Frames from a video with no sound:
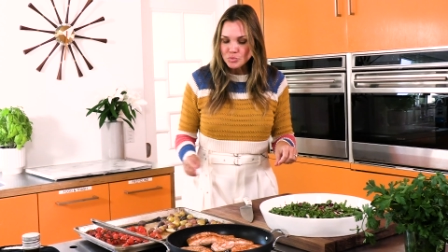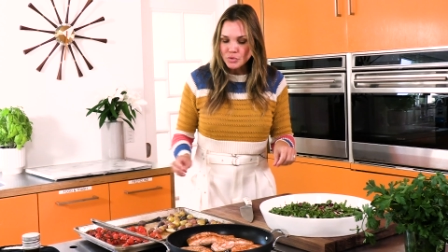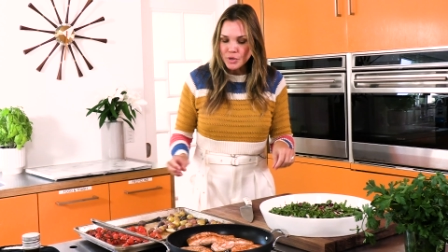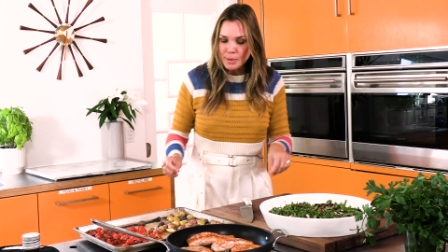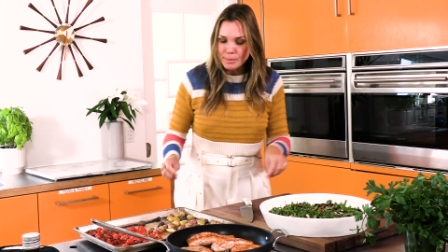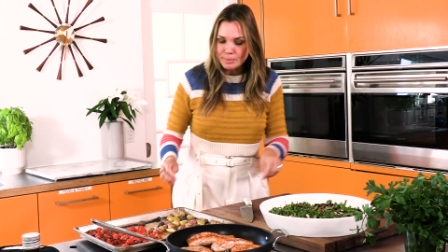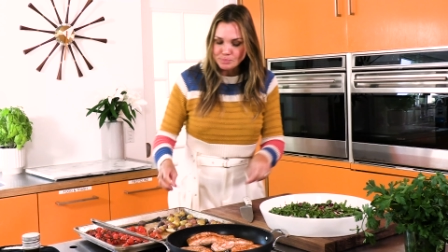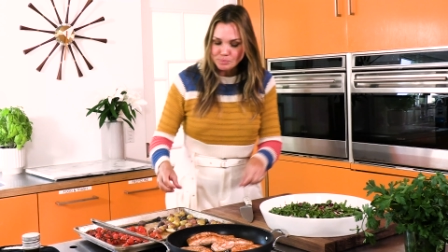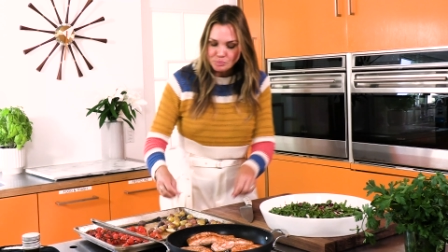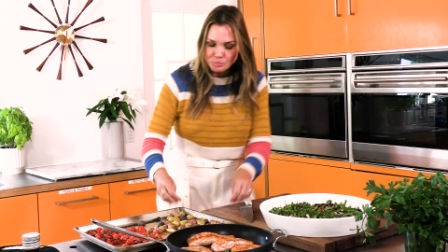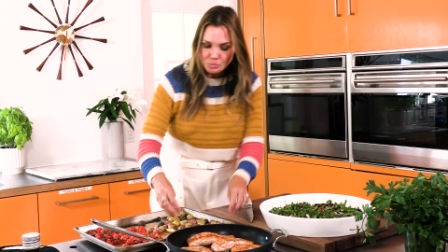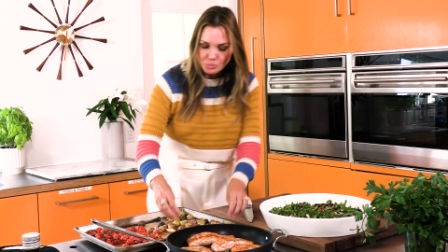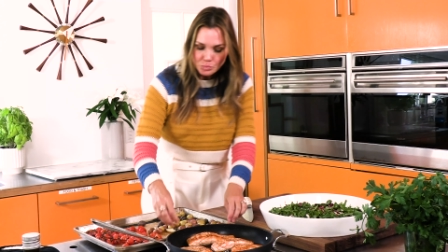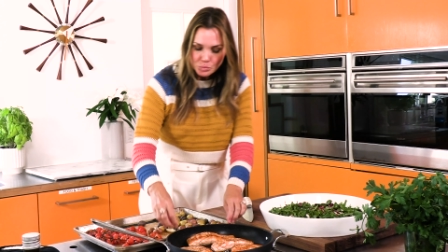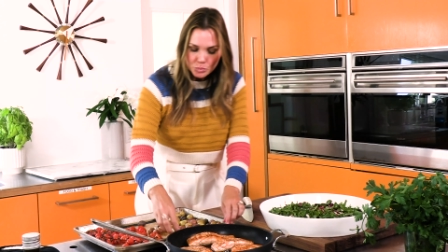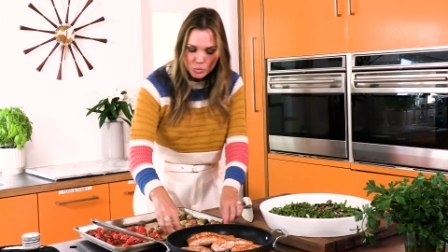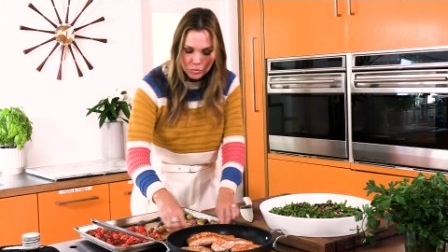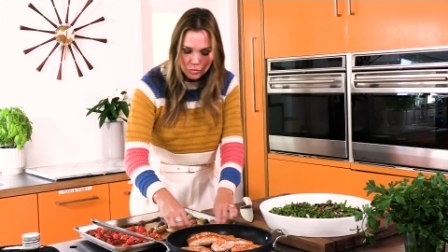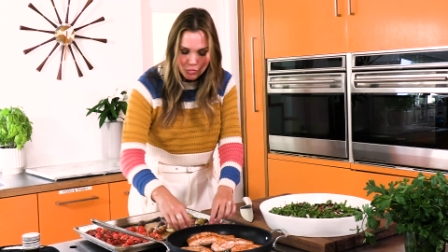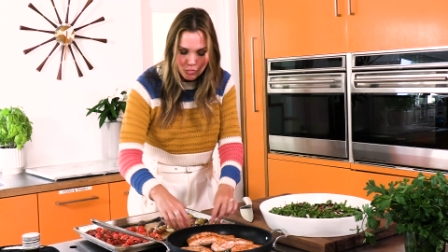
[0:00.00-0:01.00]
Okay.
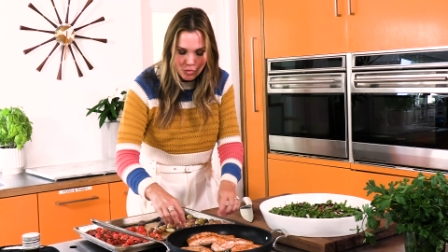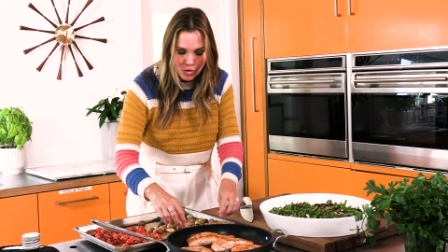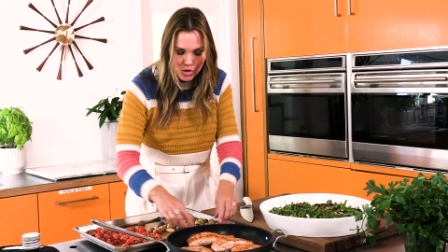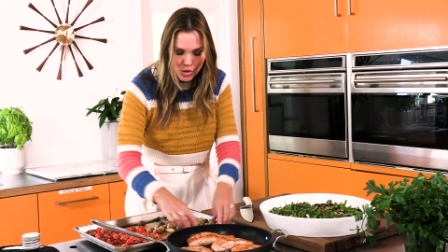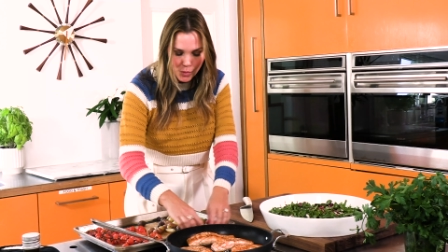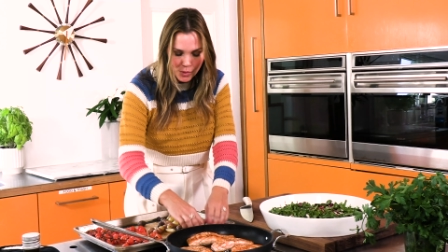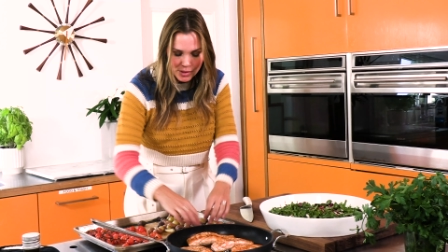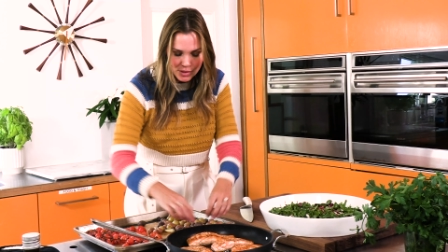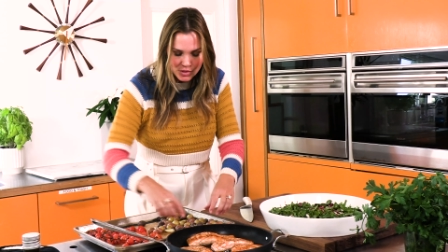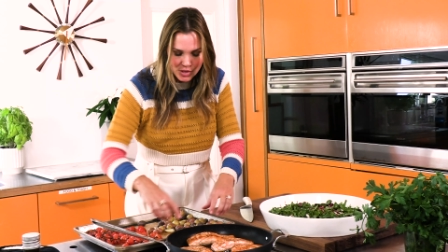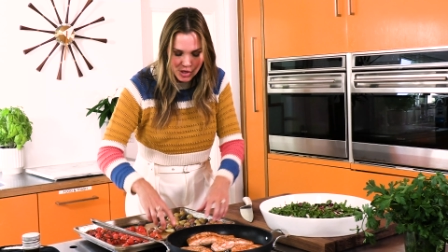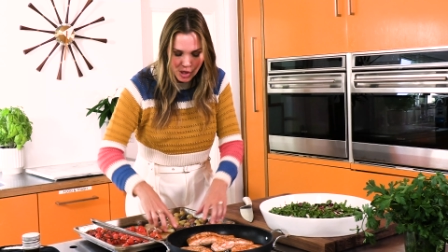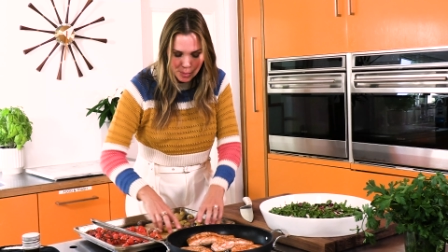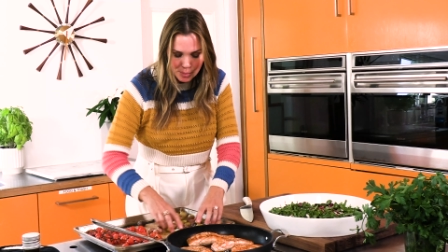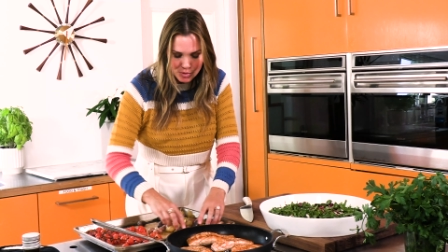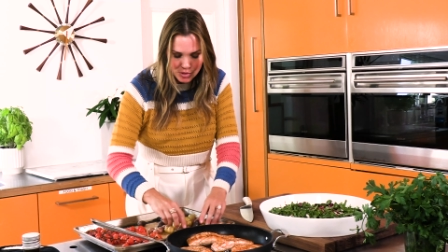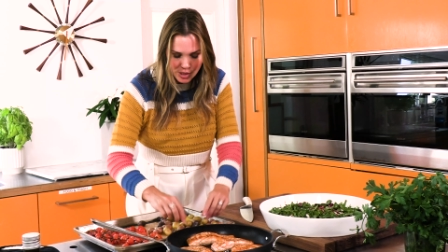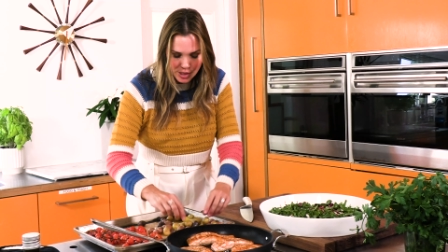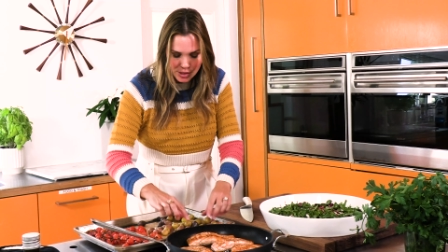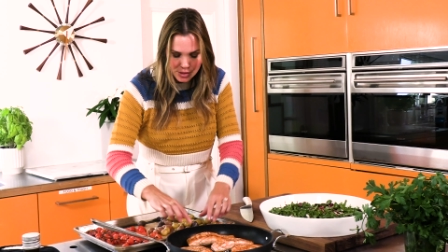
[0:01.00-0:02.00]
So we're gonna take our
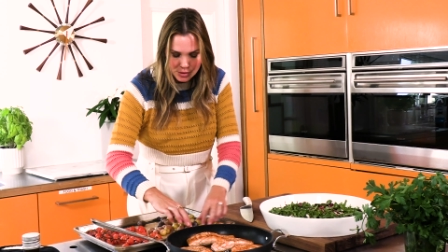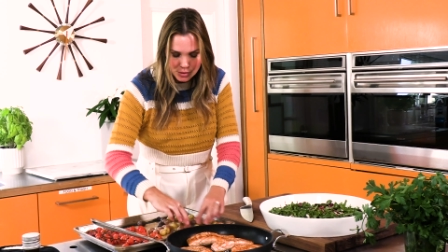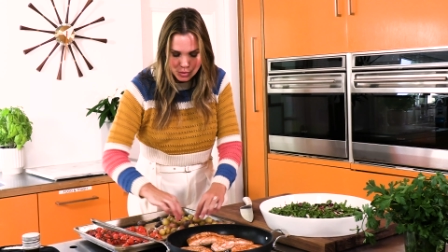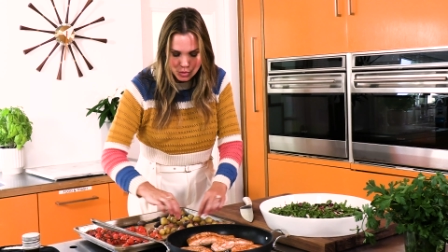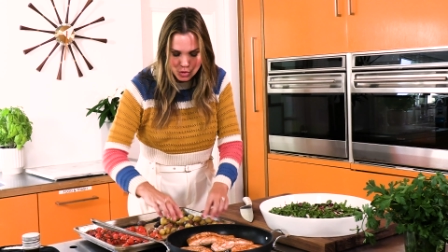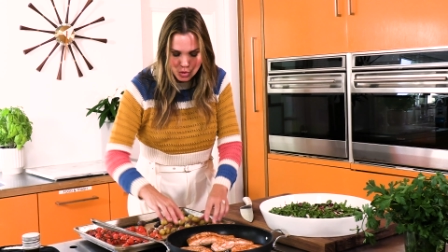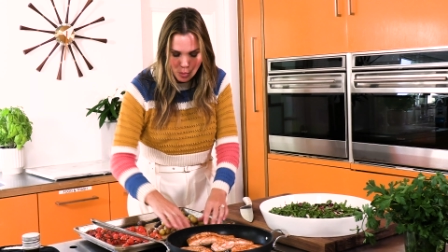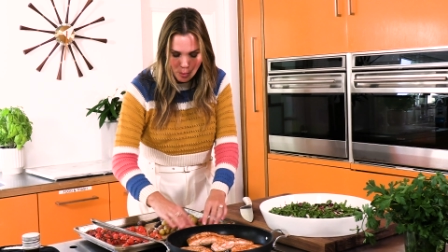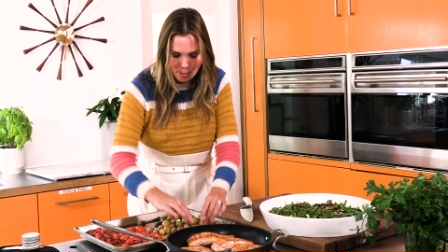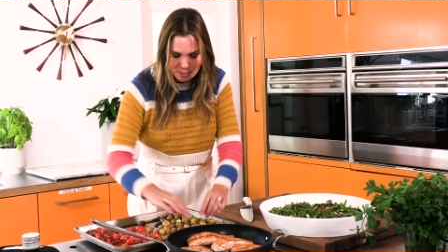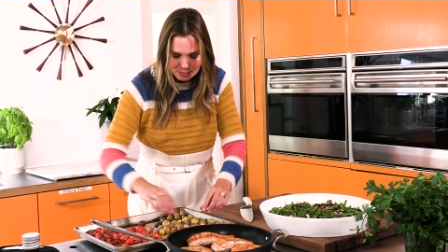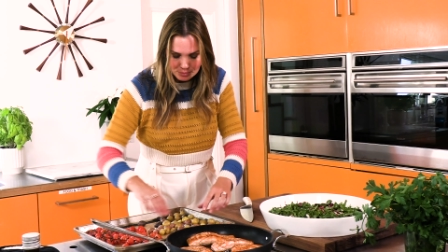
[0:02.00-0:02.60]
potatoes.